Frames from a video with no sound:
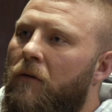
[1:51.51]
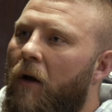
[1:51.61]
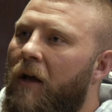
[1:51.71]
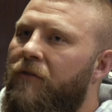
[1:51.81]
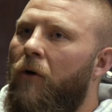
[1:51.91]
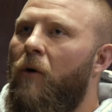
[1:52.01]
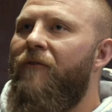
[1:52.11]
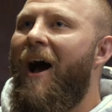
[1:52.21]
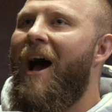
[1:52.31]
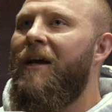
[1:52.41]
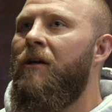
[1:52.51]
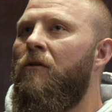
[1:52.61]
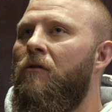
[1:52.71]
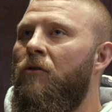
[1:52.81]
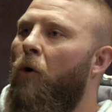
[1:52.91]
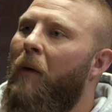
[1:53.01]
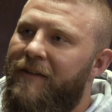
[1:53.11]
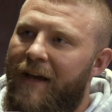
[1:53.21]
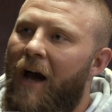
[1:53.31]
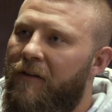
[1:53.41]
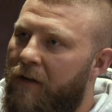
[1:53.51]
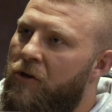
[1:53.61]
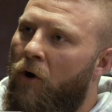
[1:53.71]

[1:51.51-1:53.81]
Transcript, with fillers: right so if i know my talents i